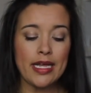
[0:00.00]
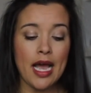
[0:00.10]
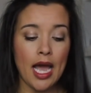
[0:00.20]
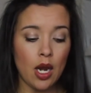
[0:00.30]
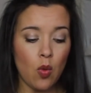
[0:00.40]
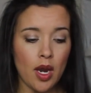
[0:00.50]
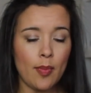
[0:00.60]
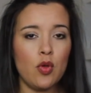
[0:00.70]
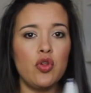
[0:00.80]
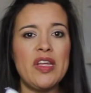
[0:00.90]
I kind of
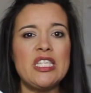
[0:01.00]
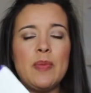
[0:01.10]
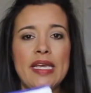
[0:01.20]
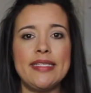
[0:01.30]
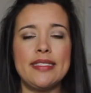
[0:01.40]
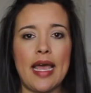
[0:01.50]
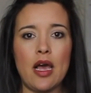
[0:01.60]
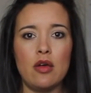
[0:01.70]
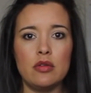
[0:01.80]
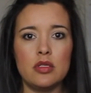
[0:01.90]
want to pull these pieces
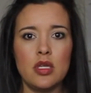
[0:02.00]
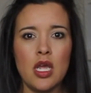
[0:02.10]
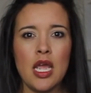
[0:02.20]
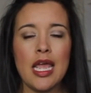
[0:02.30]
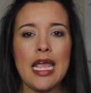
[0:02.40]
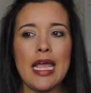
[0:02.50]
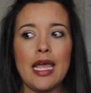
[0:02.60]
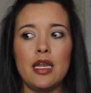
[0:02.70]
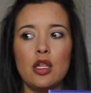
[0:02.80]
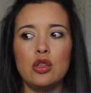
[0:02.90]
out
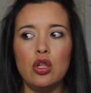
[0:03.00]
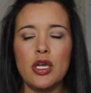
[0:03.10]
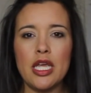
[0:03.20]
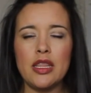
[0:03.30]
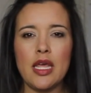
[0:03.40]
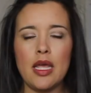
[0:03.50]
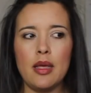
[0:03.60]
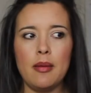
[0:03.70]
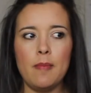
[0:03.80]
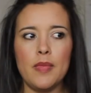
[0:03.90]
and look at
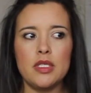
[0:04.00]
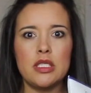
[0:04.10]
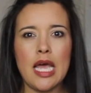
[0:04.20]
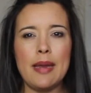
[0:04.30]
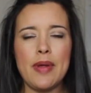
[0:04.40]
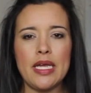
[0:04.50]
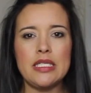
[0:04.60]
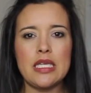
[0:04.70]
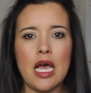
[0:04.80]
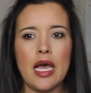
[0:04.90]
them side by
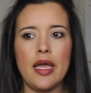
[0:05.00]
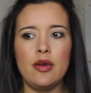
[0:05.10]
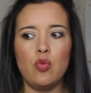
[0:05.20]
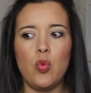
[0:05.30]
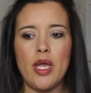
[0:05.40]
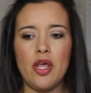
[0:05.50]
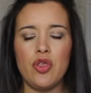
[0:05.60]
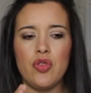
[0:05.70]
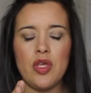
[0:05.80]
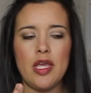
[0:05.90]
side with
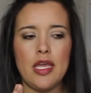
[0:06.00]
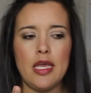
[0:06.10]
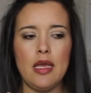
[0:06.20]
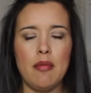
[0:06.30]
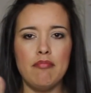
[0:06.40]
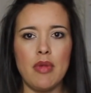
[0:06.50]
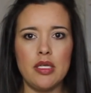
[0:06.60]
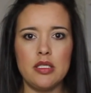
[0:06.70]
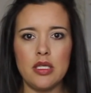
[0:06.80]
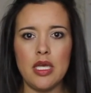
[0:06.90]
the
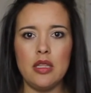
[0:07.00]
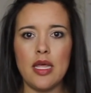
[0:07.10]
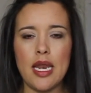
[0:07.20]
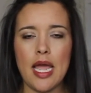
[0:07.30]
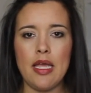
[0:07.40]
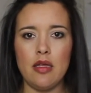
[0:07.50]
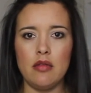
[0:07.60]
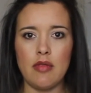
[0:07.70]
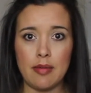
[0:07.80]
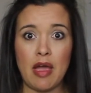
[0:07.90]
muslin that I,
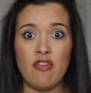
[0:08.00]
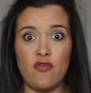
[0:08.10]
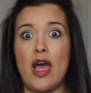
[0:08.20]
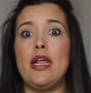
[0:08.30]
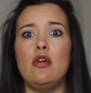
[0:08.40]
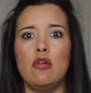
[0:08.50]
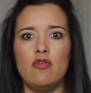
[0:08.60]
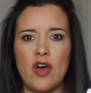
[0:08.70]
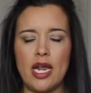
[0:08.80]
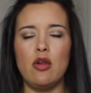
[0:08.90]
like my final,
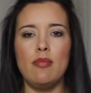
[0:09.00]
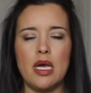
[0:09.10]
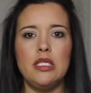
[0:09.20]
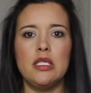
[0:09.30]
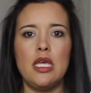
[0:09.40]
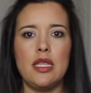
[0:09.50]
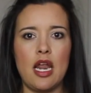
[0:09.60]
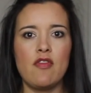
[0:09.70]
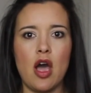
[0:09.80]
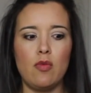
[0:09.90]
final muslin that
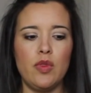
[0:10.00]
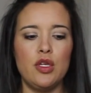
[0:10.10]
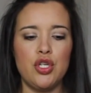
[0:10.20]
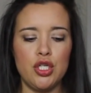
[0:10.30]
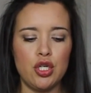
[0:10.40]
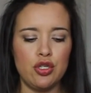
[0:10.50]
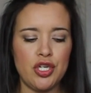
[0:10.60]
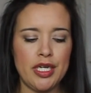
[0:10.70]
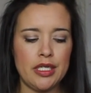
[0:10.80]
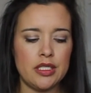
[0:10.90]
I've gotten with the ginger
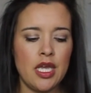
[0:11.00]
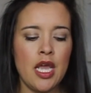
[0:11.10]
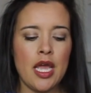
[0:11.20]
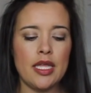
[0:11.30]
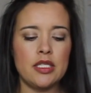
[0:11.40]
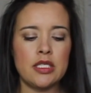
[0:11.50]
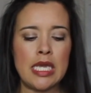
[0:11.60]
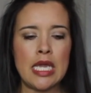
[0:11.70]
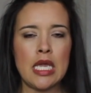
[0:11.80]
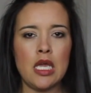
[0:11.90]
jeans and
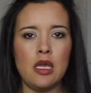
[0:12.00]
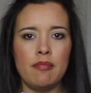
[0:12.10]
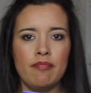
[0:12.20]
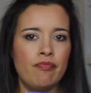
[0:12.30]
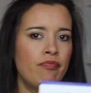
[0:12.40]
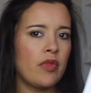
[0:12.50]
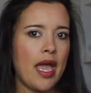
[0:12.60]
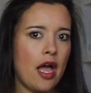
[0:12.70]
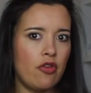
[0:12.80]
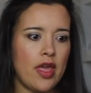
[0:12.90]
see
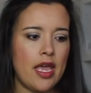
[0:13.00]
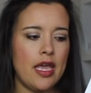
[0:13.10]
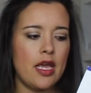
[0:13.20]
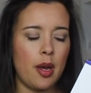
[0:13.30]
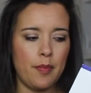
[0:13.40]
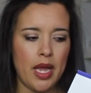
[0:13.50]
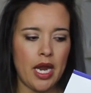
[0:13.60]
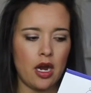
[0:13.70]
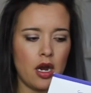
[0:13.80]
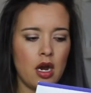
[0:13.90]
how they
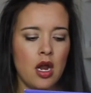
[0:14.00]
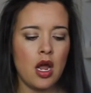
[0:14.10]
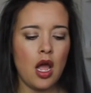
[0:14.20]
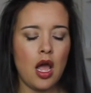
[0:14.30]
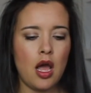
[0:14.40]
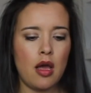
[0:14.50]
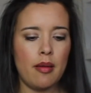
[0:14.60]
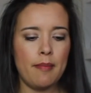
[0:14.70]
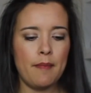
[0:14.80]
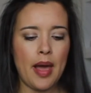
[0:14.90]
compare.
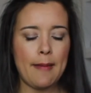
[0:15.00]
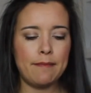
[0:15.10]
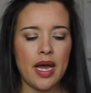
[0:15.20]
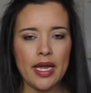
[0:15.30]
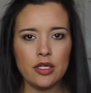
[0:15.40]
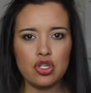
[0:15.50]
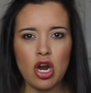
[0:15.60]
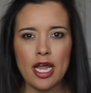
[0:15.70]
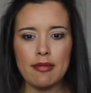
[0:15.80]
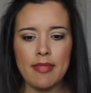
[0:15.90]
Um, I might
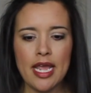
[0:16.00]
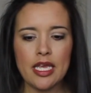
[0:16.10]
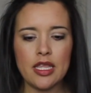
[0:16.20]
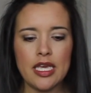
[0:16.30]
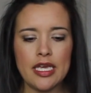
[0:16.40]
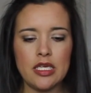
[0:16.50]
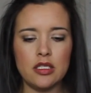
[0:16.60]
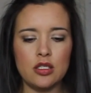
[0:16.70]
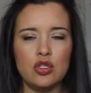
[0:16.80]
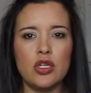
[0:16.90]
try and make
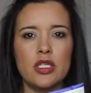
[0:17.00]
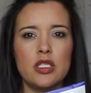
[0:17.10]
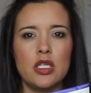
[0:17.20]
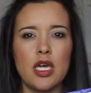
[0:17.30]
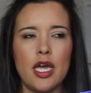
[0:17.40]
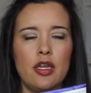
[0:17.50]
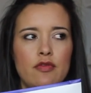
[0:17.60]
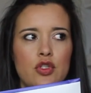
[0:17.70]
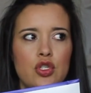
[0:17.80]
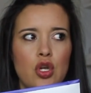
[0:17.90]
these just to kind
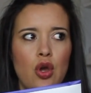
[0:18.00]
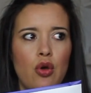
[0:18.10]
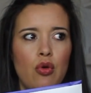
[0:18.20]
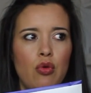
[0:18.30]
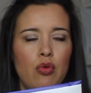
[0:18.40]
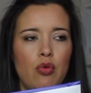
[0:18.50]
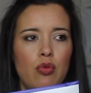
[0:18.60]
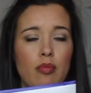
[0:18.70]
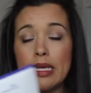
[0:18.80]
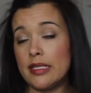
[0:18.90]
of show
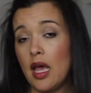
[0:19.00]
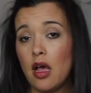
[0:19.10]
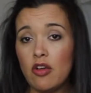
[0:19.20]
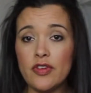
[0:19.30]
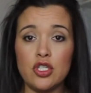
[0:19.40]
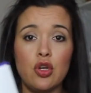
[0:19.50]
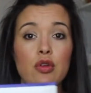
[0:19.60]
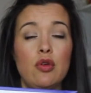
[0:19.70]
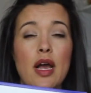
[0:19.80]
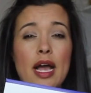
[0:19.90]
myself and show
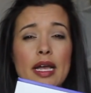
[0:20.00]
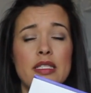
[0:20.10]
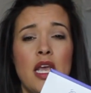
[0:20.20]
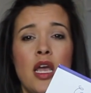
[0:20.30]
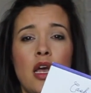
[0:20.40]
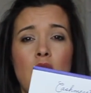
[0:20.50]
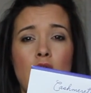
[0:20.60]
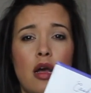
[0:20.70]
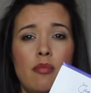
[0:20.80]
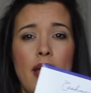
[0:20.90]
you guys
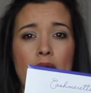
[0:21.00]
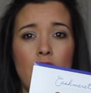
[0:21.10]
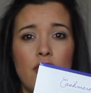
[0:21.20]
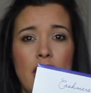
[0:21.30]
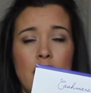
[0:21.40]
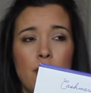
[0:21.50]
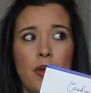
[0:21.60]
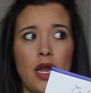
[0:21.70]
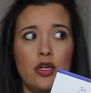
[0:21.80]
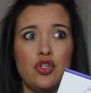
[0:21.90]
um, how they
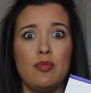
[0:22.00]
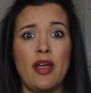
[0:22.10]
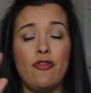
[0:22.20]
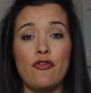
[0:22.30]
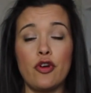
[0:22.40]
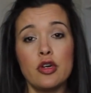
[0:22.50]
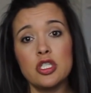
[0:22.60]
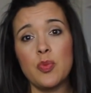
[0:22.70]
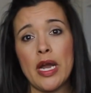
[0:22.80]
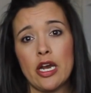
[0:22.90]
compare to my
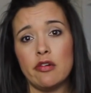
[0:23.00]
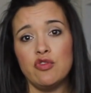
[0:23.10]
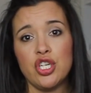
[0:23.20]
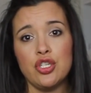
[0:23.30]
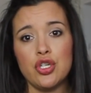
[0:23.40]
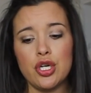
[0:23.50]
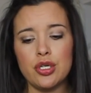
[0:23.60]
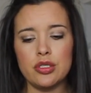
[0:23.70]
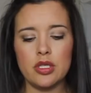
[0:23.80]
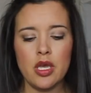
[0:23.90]
first pair of
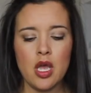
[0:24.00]
gingers